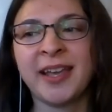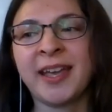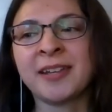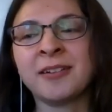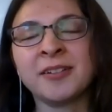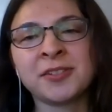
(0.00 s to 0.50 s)

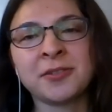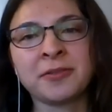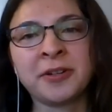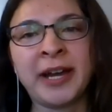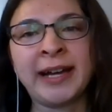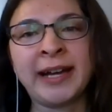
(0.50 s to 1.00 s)
and also
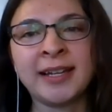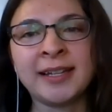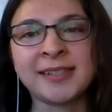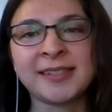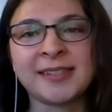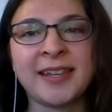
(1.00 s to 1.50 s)
their
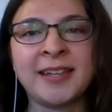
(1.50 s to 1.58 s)
allies,